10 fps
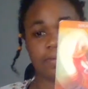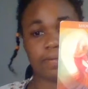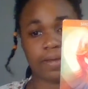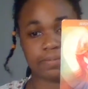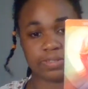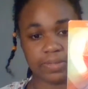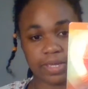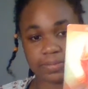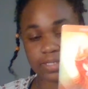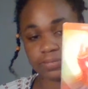be
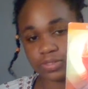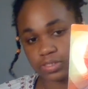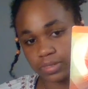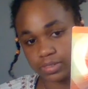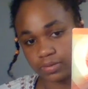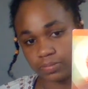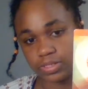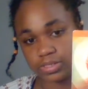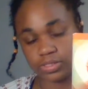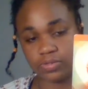able to come to this place of the
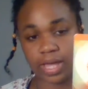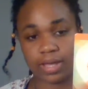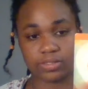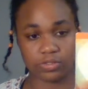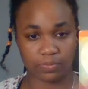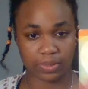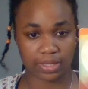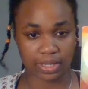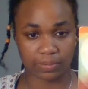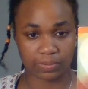priestess, you had to be
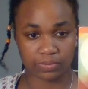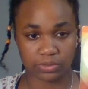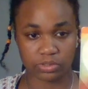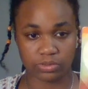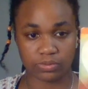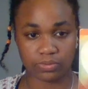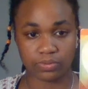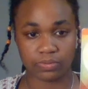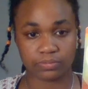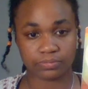able to
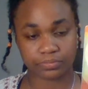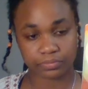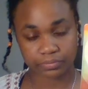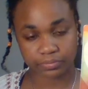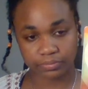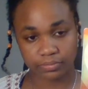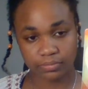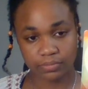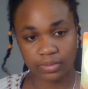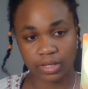
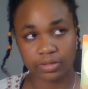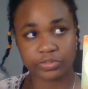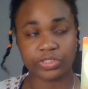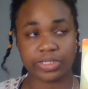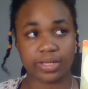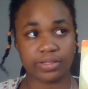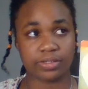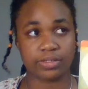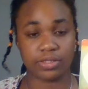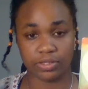
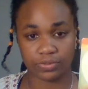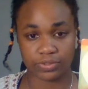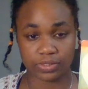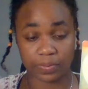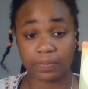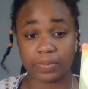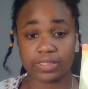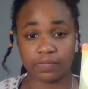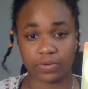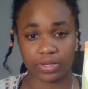understand the purpose
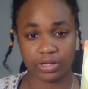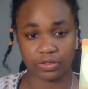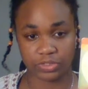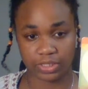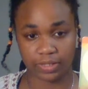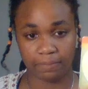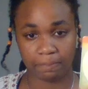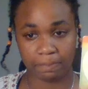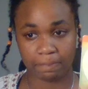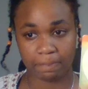of your energy.
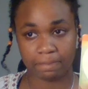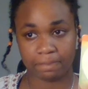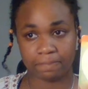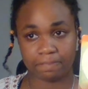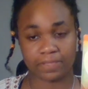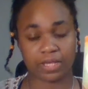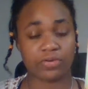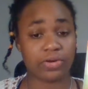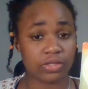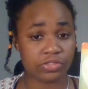That you're
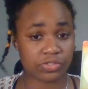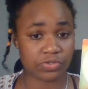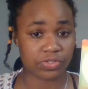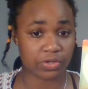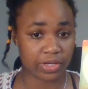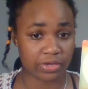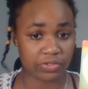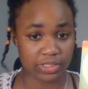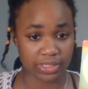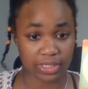not just using your
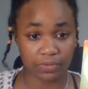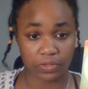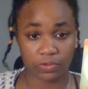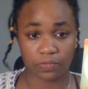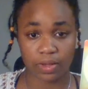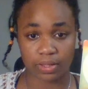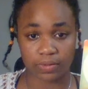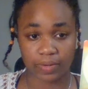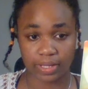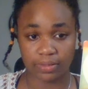energy to get what you want,
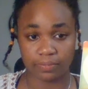right?